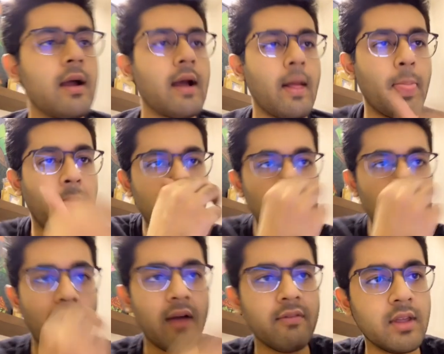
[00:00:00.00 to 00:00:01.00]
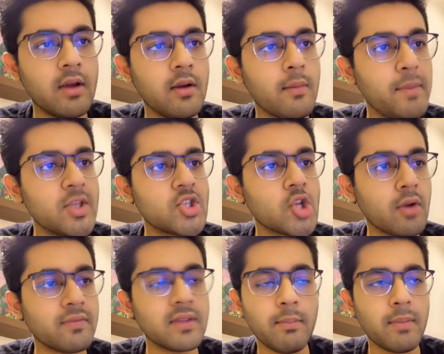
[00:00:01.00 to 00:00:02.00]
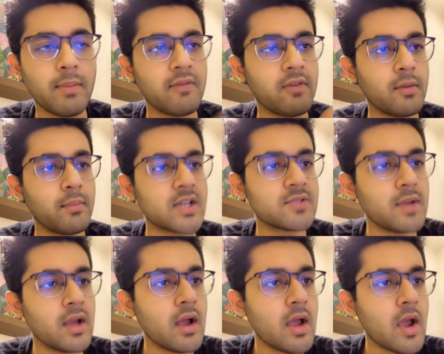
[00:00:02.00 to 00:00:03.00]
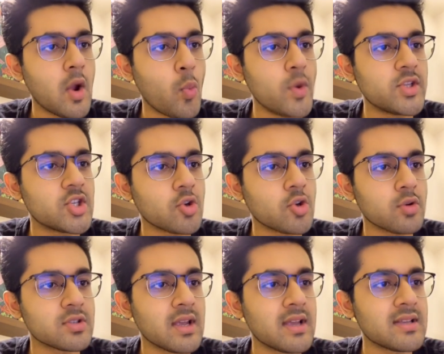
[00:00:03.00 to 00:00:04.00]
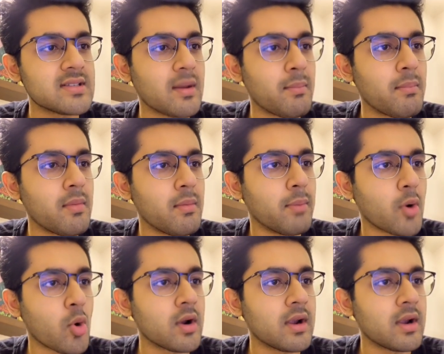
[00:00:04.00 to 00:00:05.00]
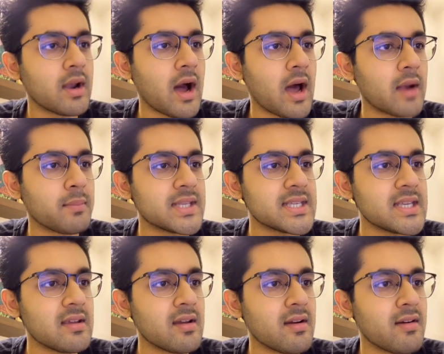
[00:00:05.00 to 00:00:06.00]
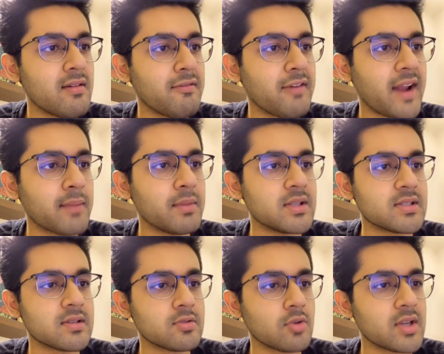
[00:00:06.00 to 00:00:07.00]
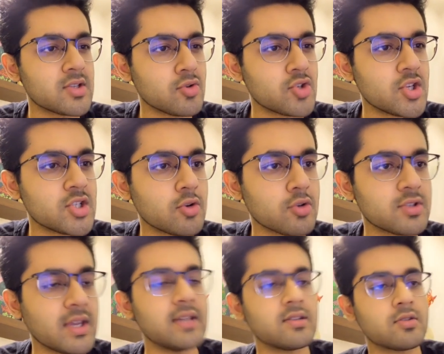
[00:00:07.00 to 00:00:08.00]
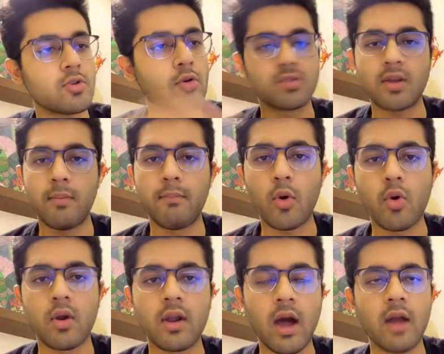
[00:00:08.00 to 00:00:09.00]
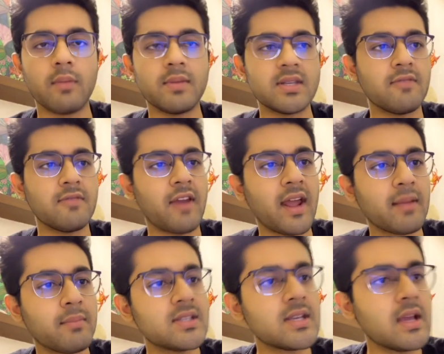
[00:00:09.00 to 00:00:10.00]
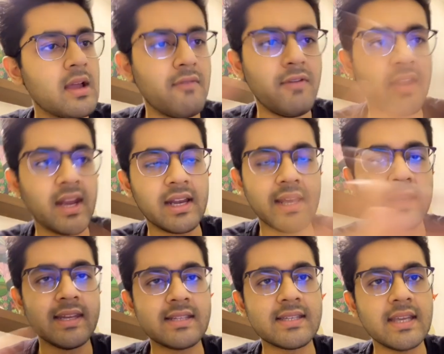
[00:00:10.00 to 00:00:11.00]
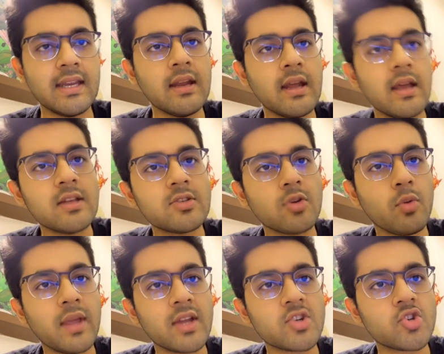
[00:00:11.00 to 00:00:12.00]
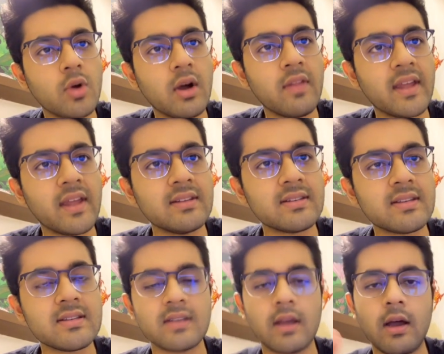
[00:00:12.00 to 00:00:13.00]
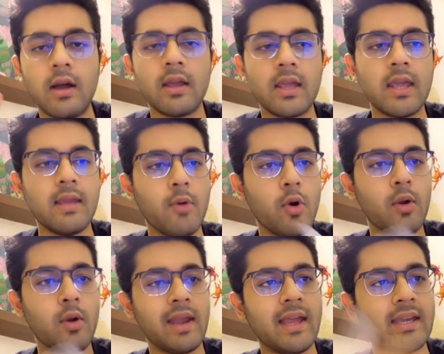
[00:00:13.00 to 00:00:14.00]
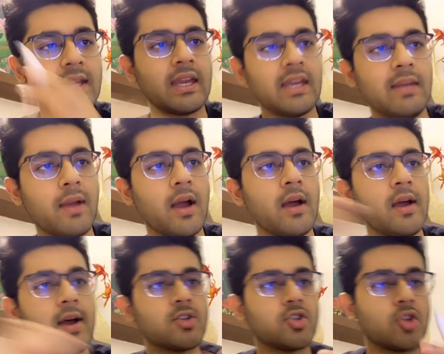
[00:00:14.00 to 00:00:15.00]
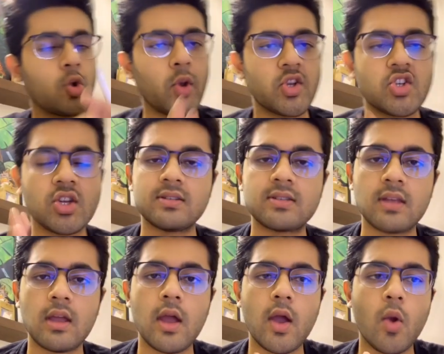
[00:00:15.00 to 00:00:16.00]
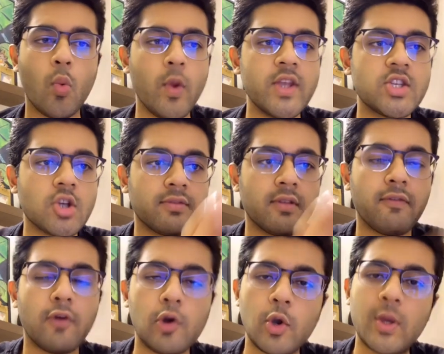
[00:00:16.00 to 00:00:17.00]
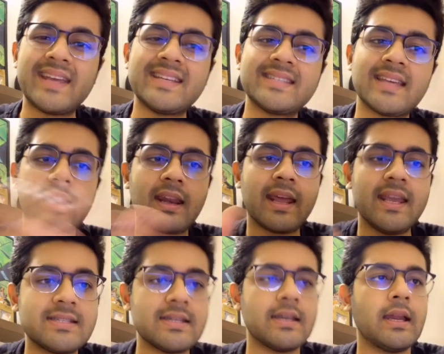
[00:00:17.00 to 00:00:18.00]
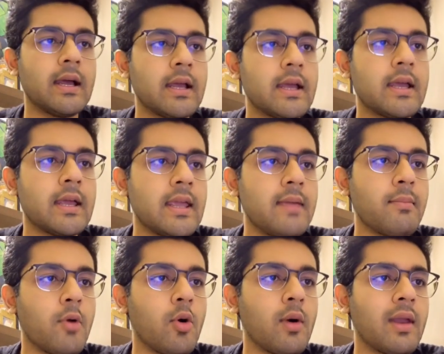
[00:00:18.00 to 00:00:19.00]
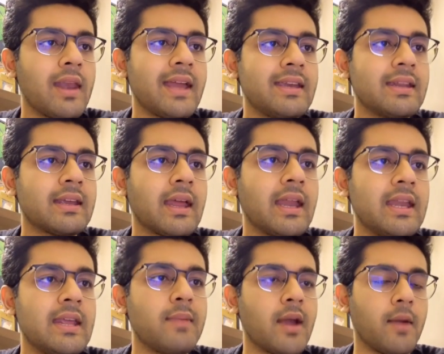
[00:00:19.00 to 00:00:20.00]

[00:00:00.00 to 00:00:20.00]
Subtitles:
And then you have the picture of the peripheral blood smear, which shows some broken RBC fragments. Okay, so schistocytes, so some broken RBC fragments, very clearly seen. So we are sure that this is a hemolytic anemia. So the question is, which of the following is raised in a hemolytic anemia?